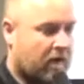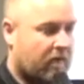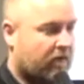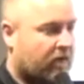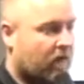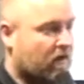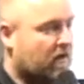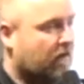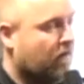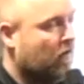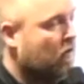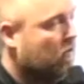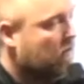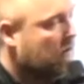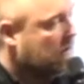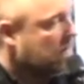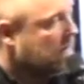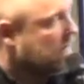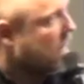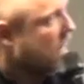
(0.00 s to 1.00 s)
First of all,
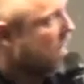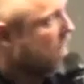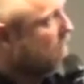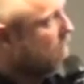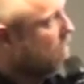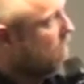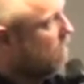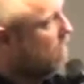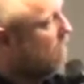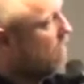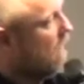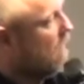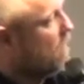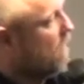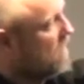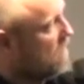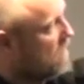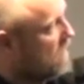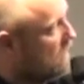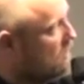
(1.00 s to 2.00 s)
as I said, my
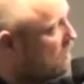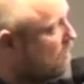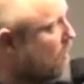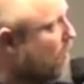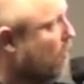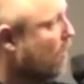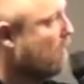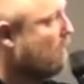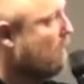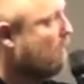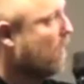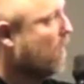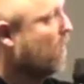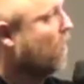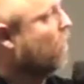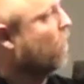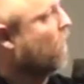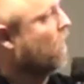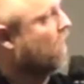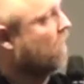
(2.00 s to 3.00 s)
presentation is all going to be
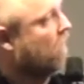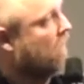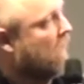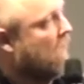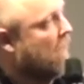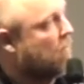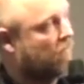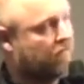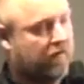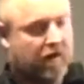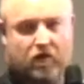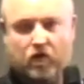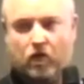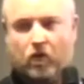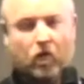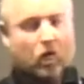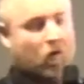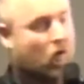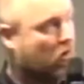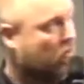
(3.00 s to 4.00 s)
about winning the game of
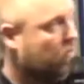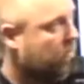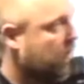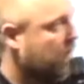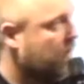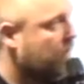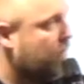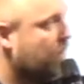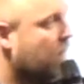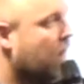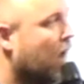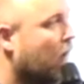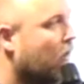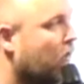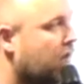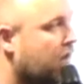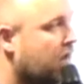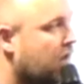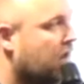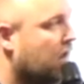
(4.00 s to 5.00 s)
digital loyalty, how
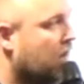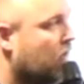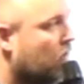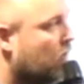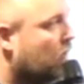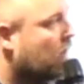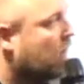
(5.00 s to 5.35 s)
to see your